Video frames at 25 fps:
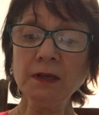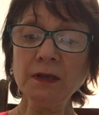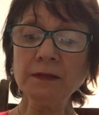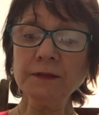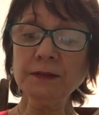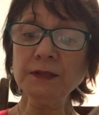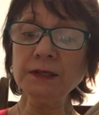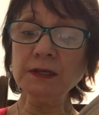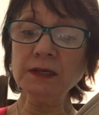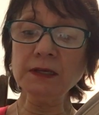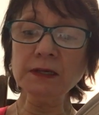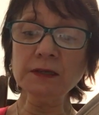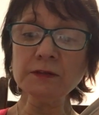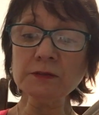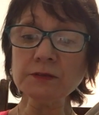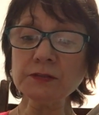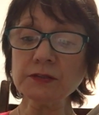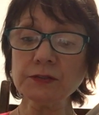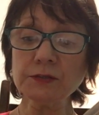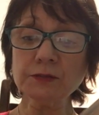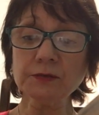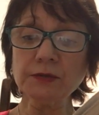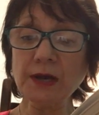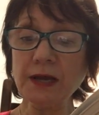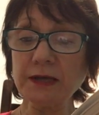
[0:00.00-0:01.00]
The eagles
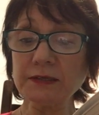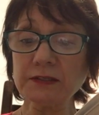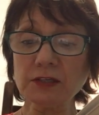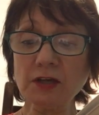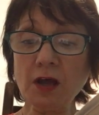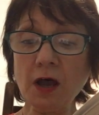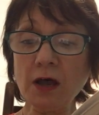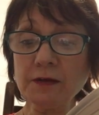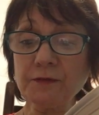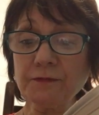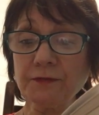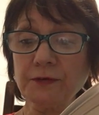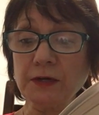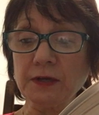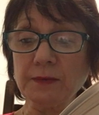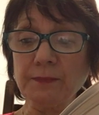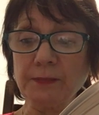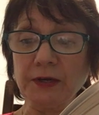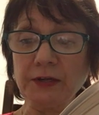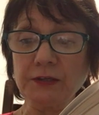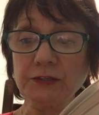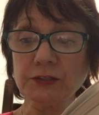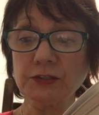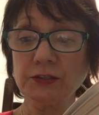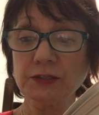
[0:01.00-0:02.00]
do not talk very
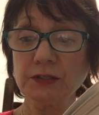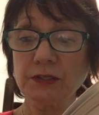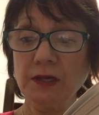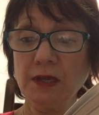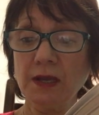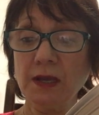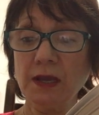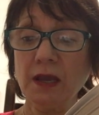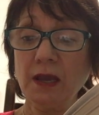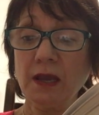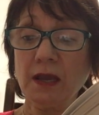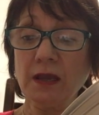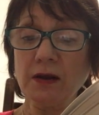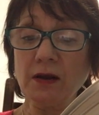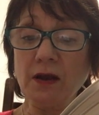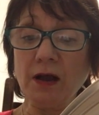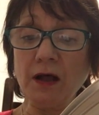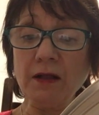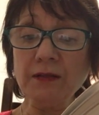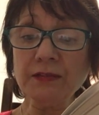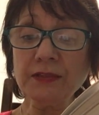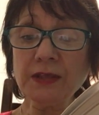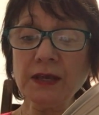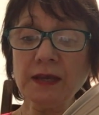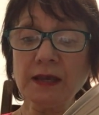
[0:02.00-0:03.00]
much, and
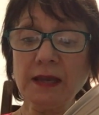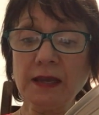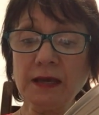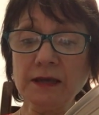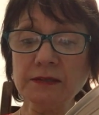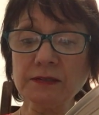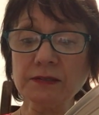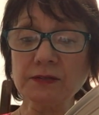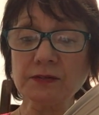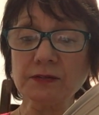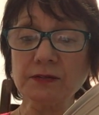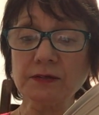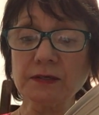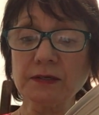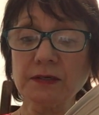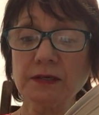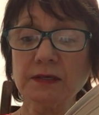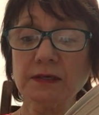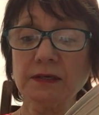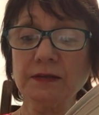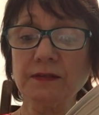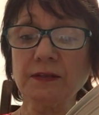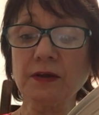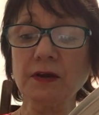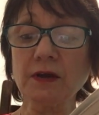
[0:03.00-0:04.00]
all they answered
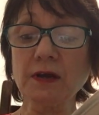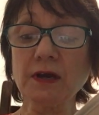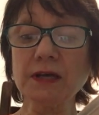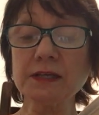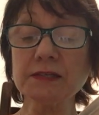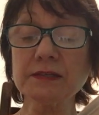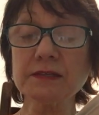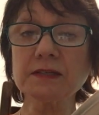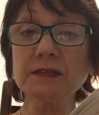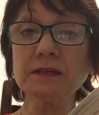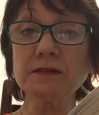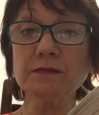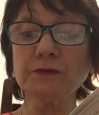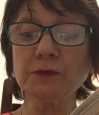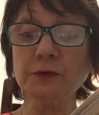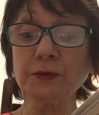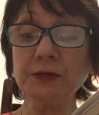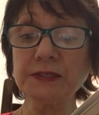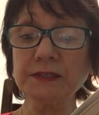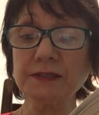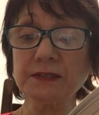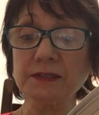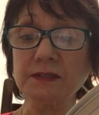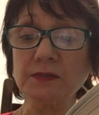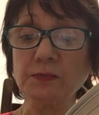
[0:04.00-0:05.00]
in their husky
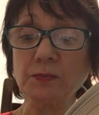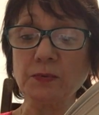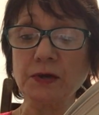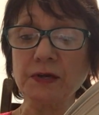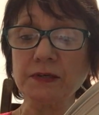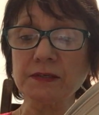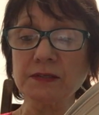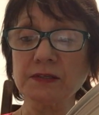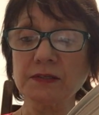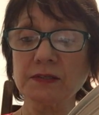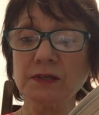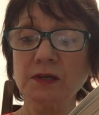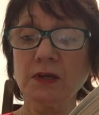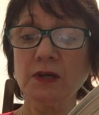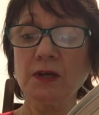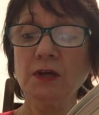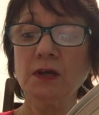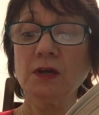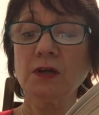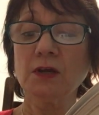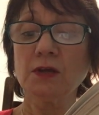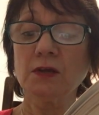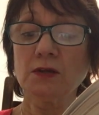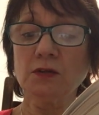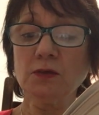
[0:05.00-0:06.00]
voices was,
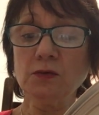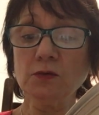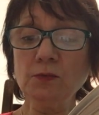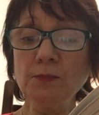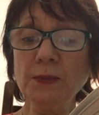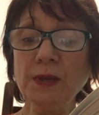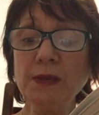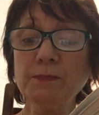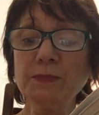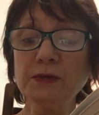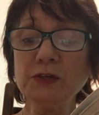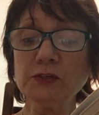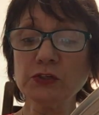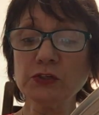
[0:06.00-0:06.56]
You may be